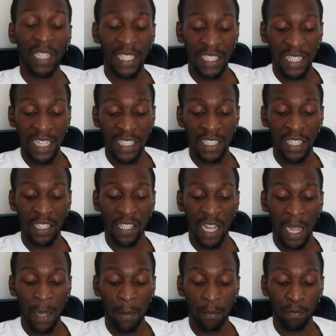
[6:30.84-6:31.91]
this testing
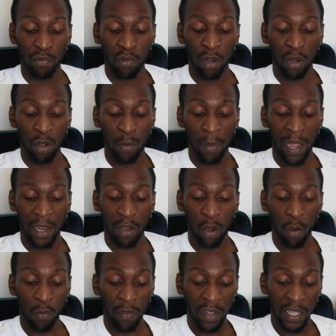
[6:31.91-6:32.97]
time brought along by
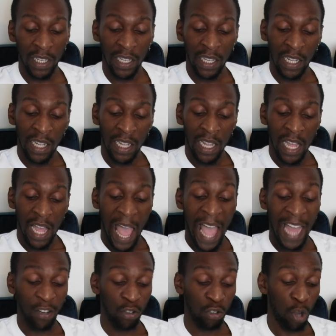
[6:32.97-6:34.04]
COVID.
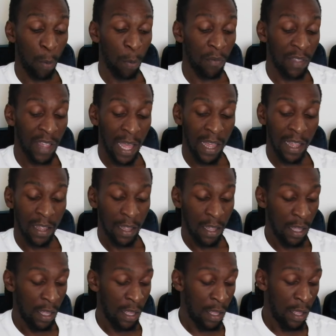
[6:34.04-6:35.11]
And on top of that,
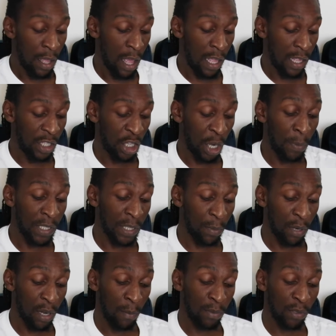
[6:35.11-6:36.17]

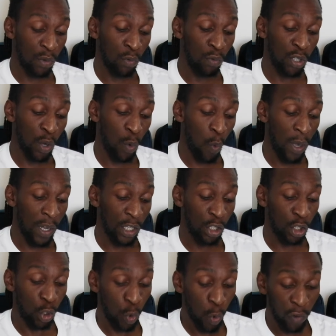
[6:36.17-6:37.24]
Championship clubs also want a
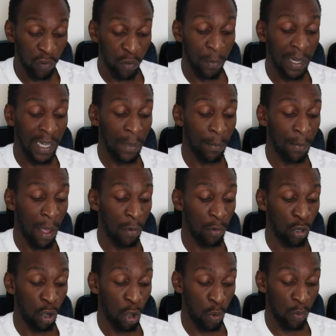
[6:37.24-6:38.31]
£200 million
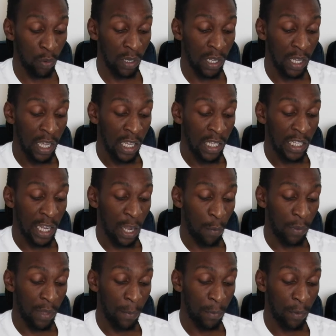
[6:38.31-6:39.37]
loan to
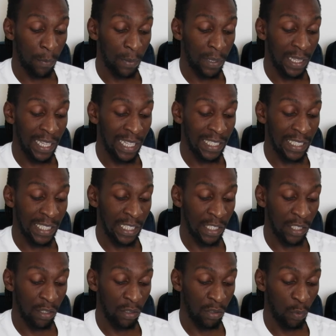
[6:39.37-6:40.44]
help them complete their
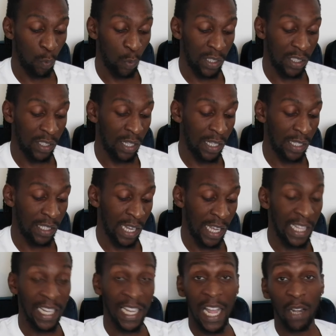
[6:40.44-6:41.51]
season, which they
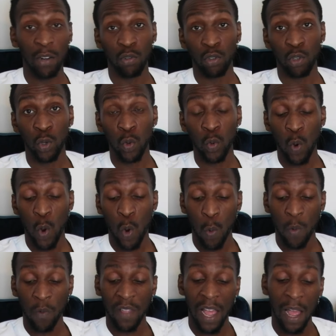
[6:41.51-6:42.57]
say they cannot do
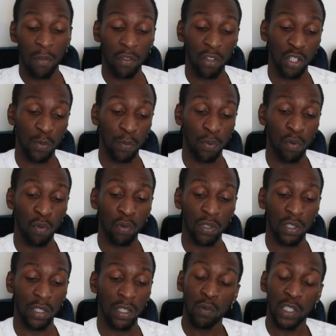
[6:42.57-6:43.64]
without the
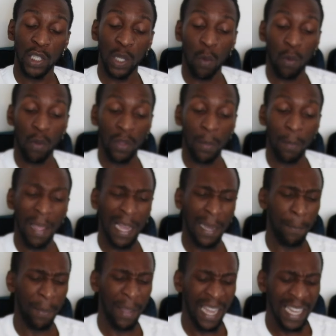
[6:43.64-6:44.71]
support. Also on the
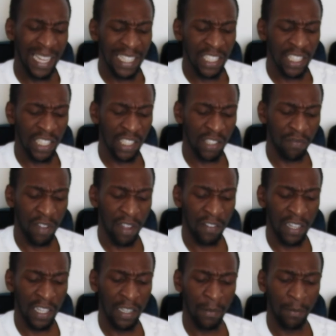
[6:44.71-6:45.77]
back page, there's a
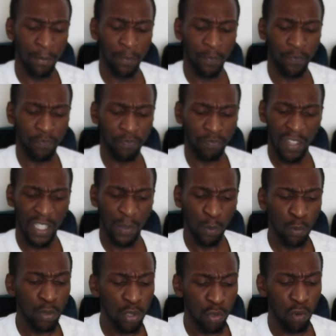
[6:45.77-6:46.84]
very
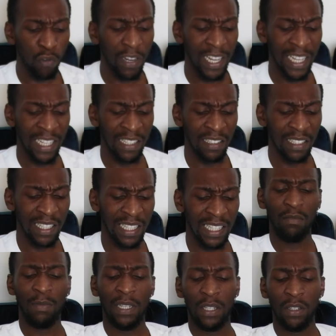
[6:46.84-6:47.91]
small story here.
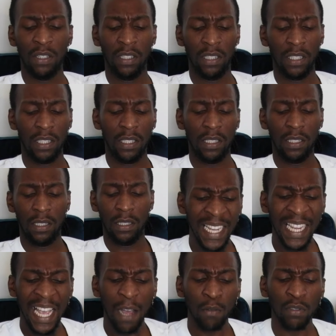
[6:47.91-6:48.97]
Oh my goodness.
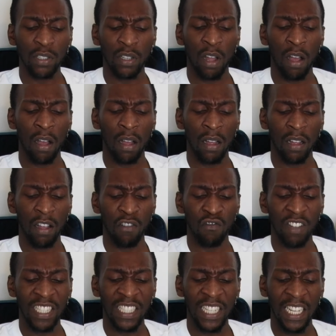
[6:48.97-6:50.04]
PL star
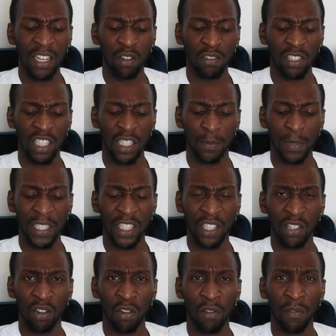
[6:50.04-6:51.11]
arrested on
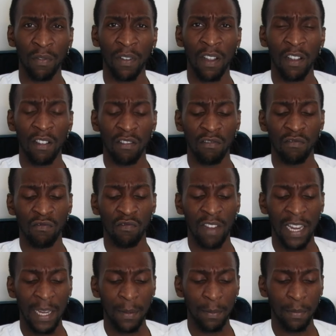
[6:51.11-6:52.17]
suspicion of
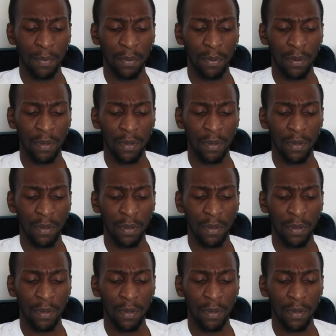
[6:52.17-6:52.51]
rape.